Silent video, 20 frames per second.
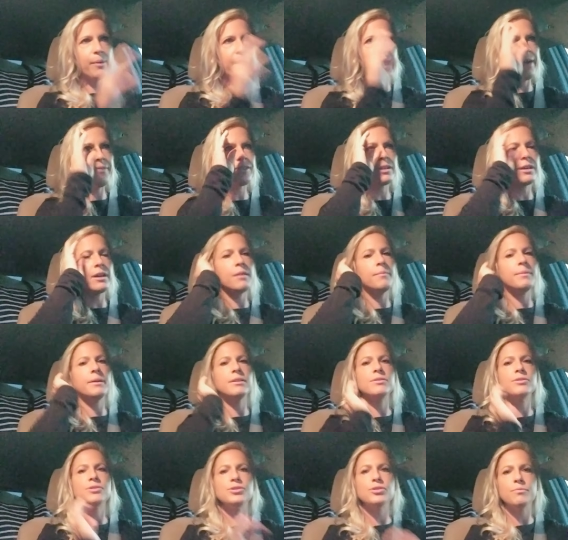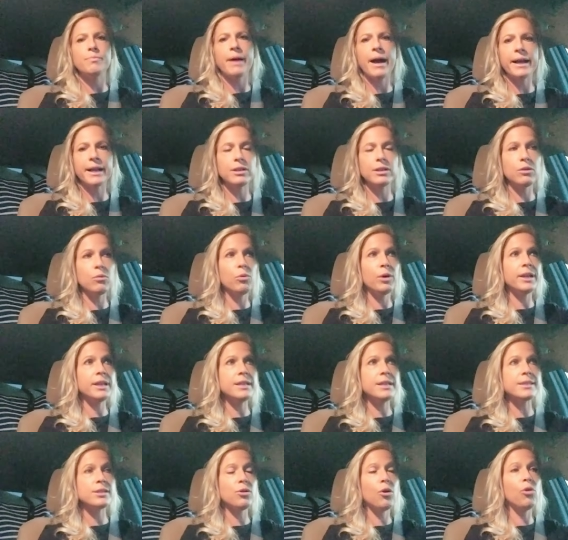We have to come into back into
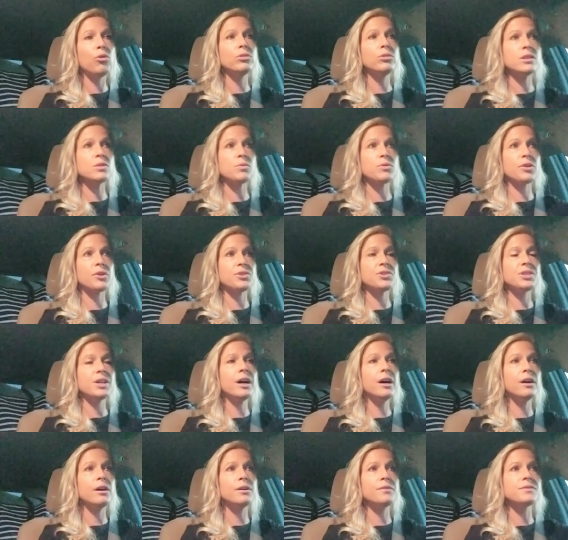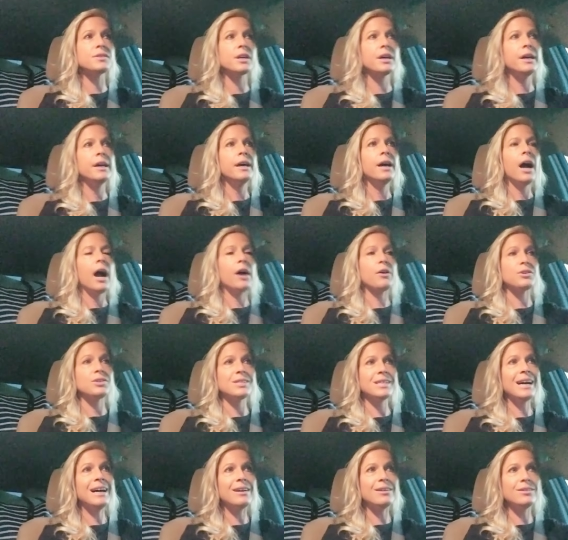oneness and wholeness with ourselves,
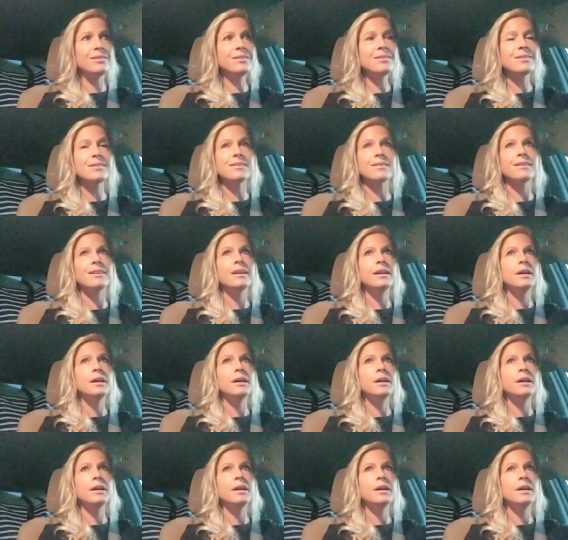ourselves,